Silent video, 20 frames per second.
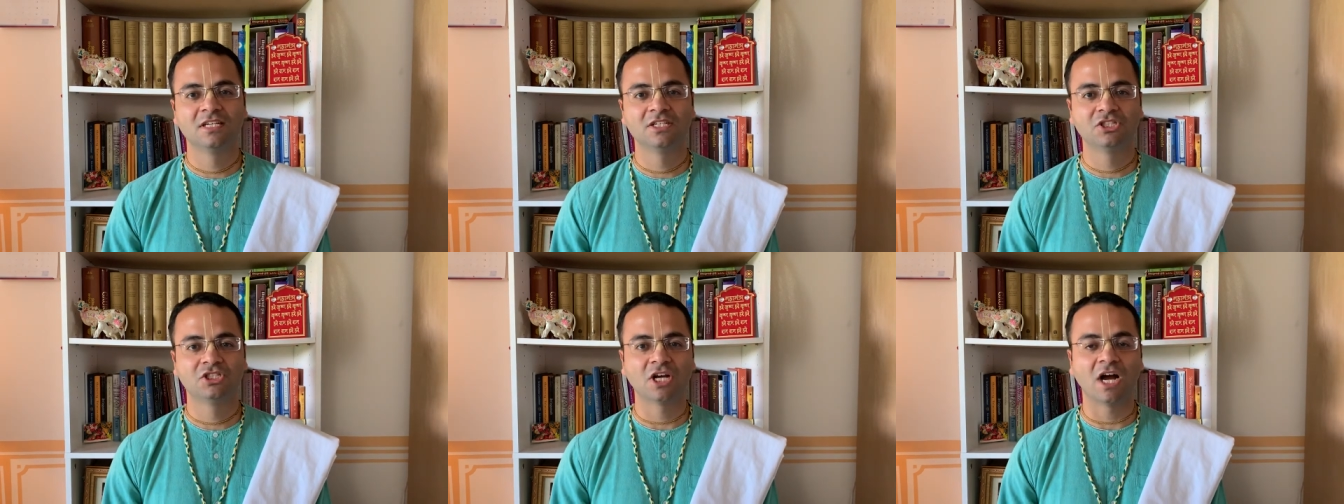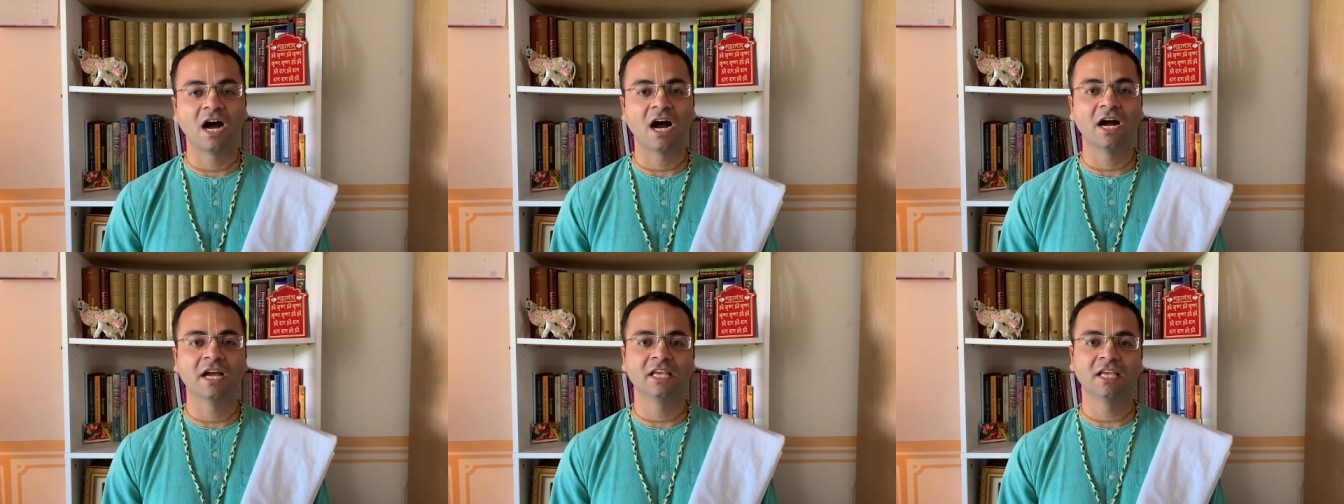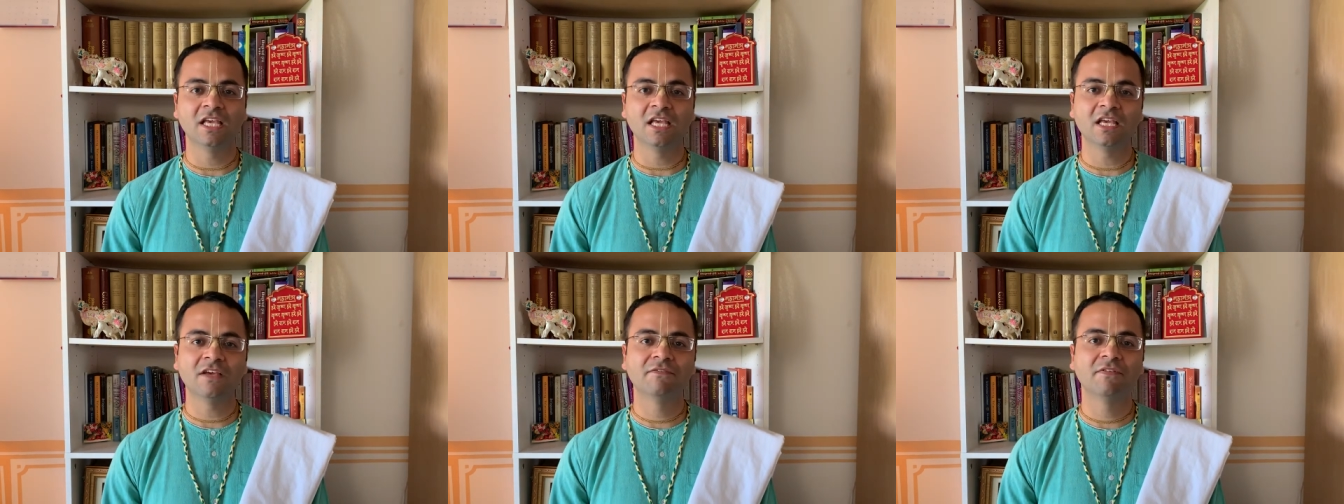
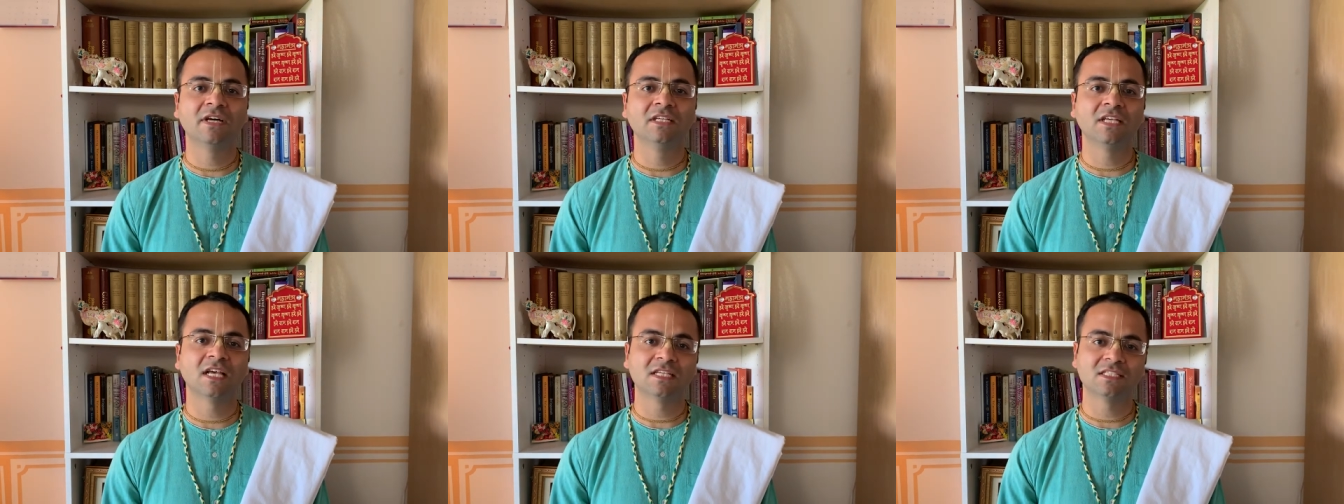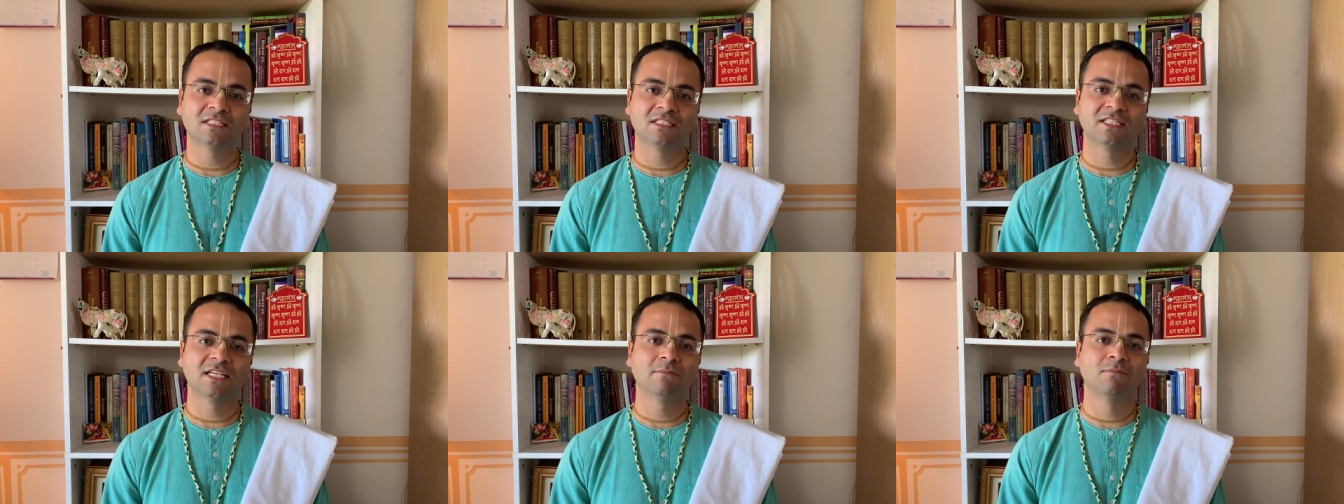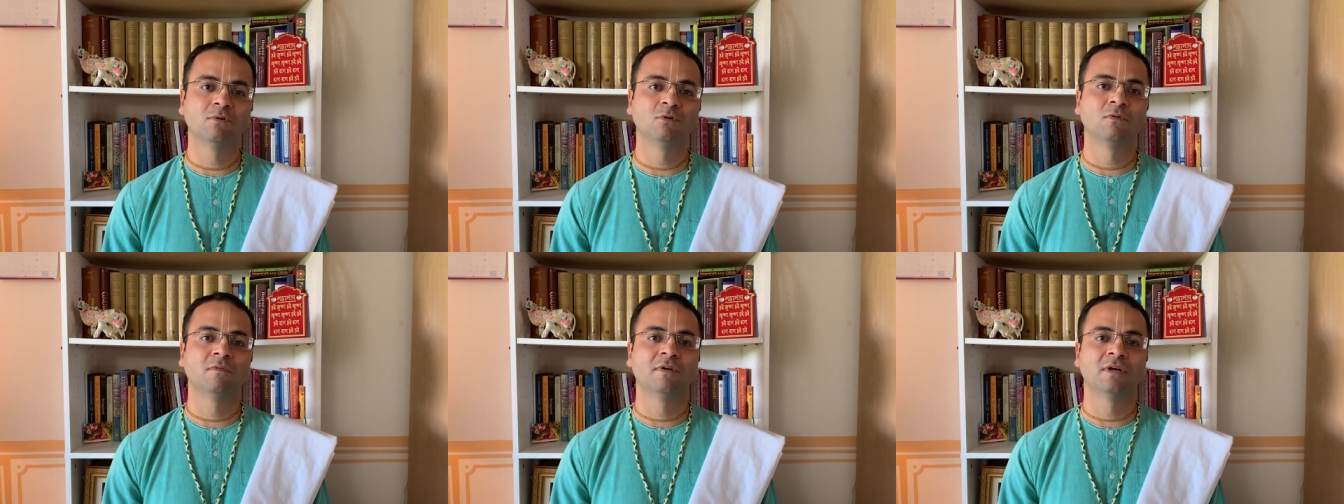
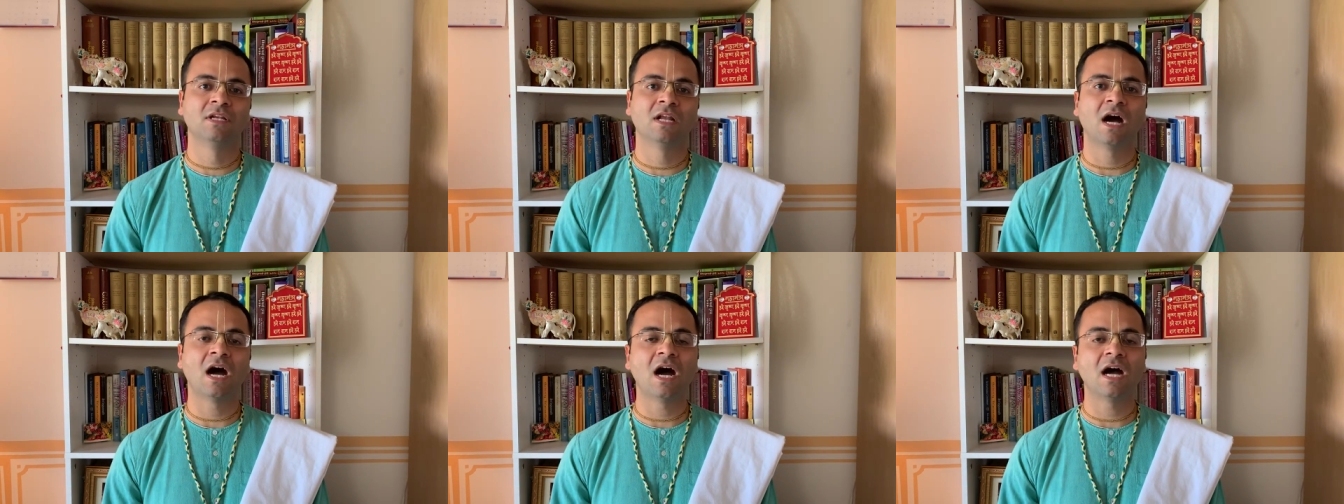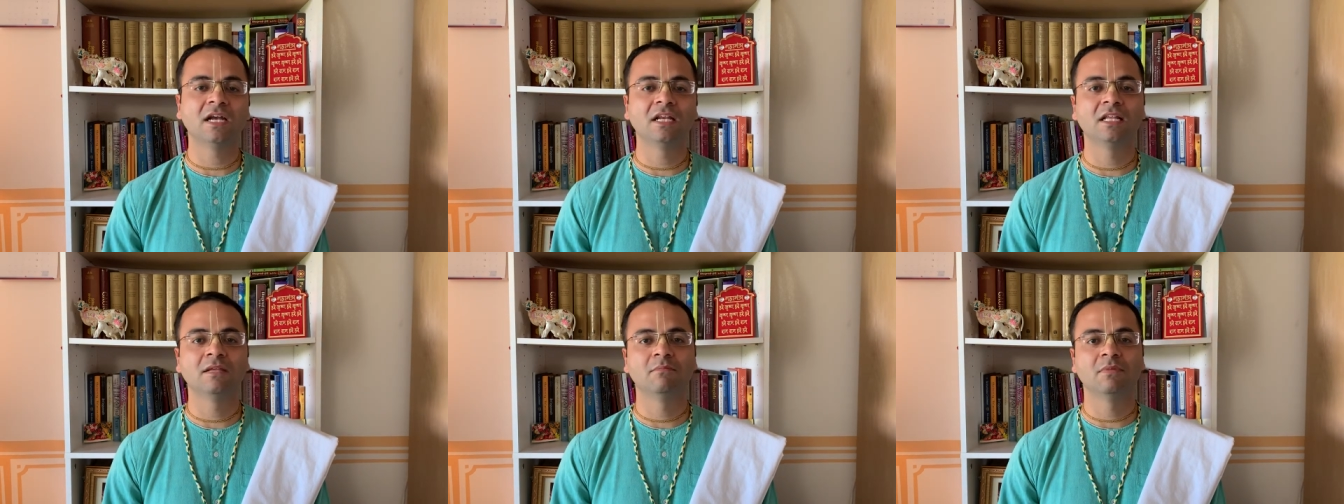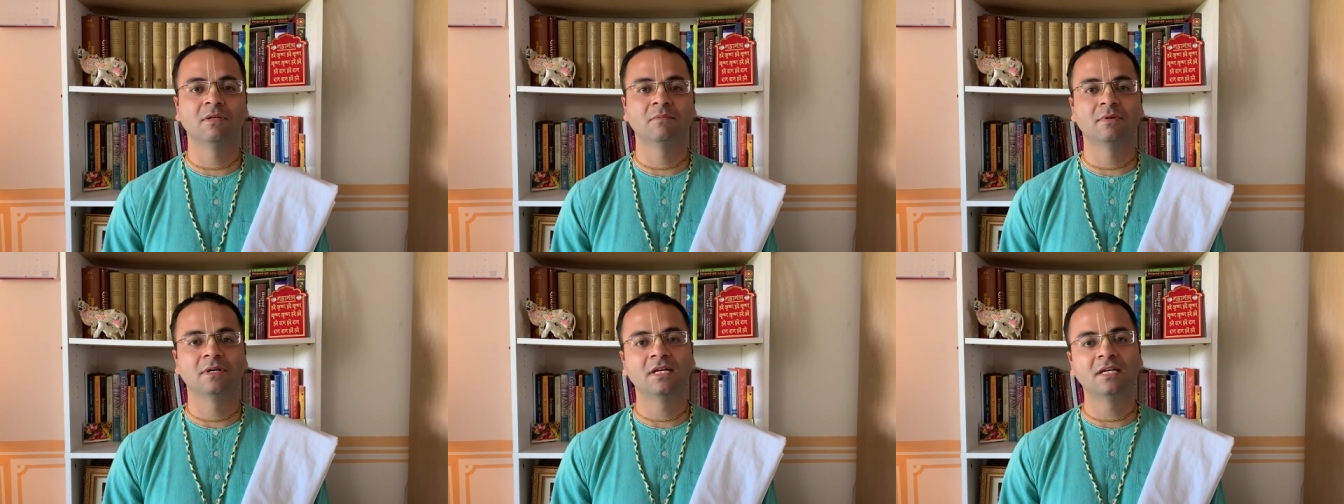
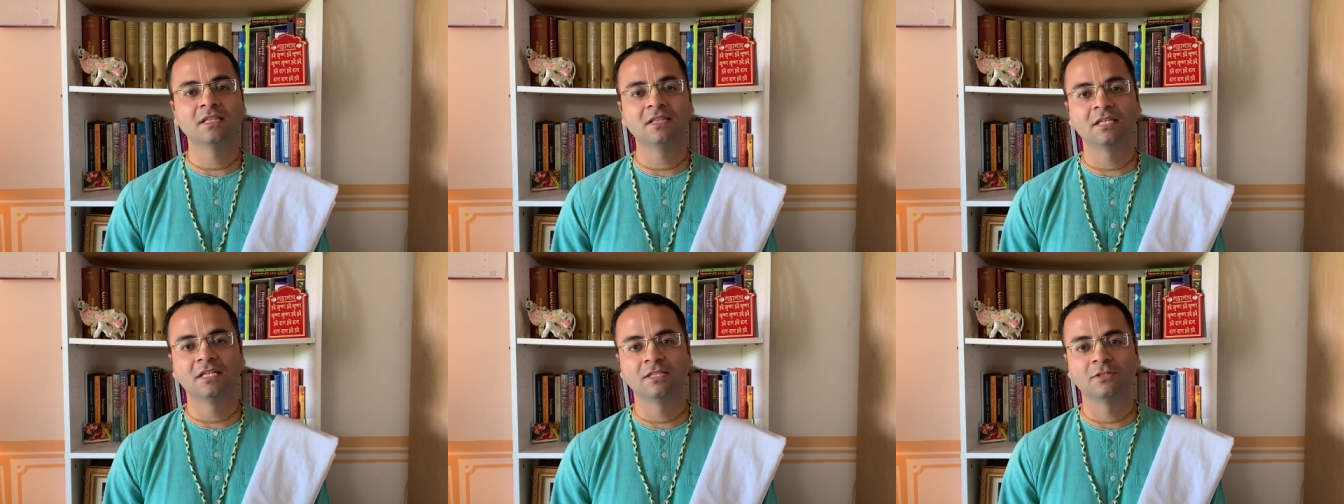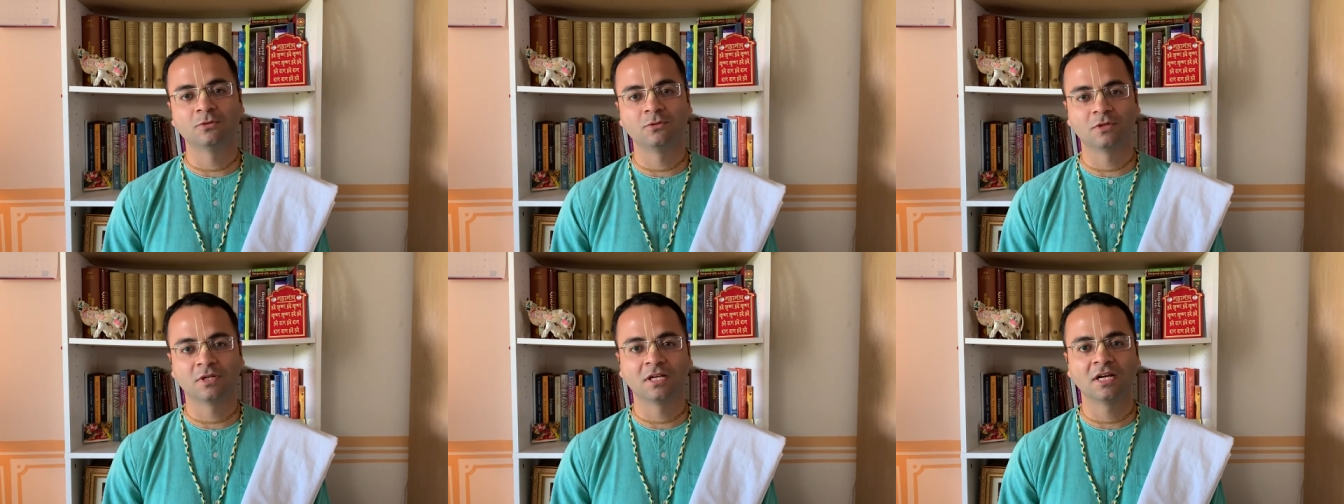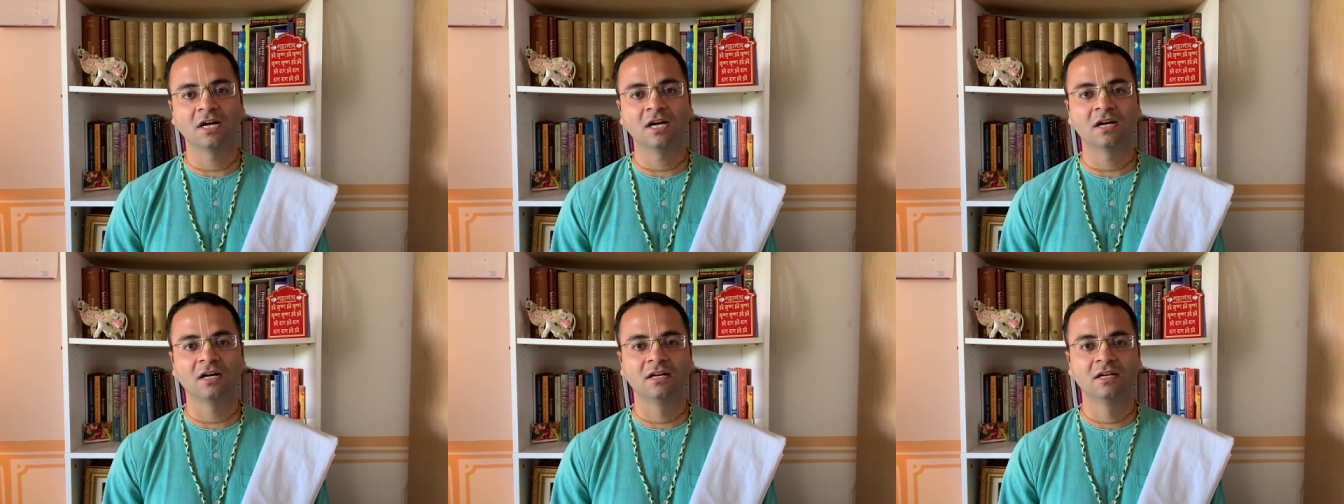
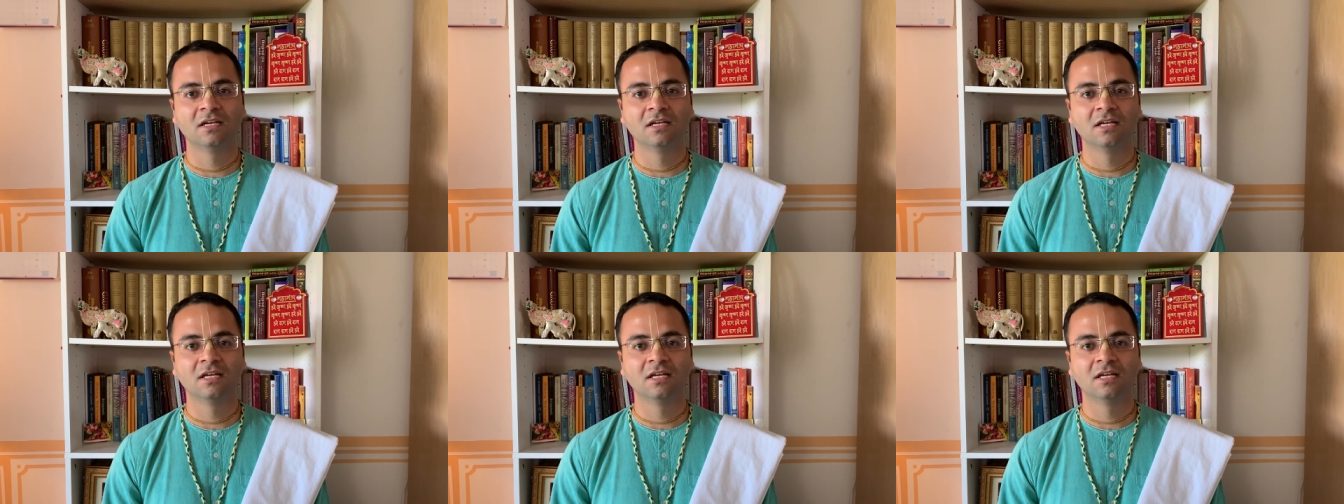Chaye-vayasya-bhuvanani-bibharti-durga.